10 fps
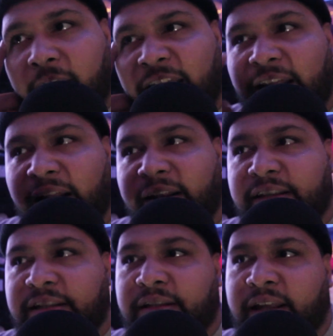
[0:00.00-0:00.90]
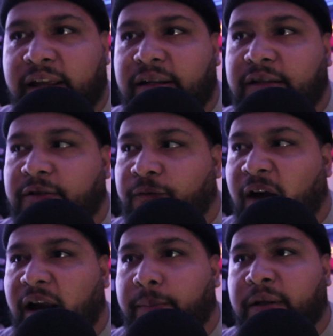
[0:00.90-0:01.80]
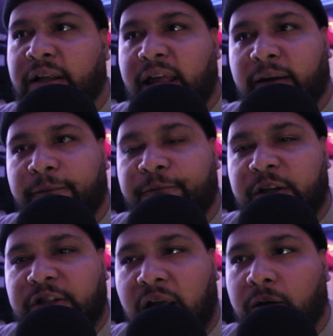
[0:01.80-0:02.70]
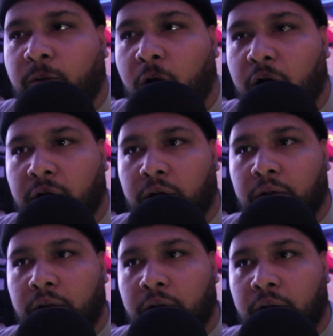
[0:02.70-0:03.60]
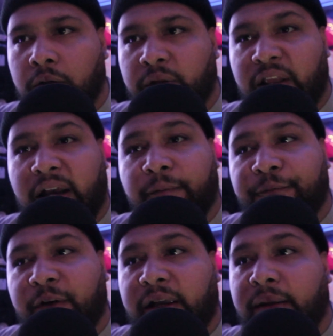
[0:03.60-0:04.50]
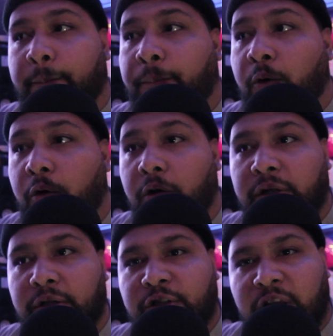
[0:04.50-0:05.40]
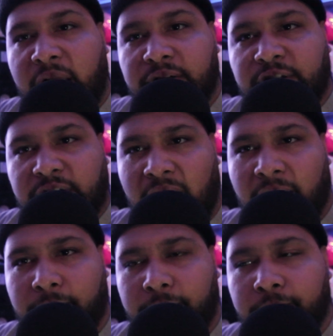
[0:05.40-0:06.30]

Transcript: And now they in this environment, they like a fish out of water. They like a fucking bull in a china shop.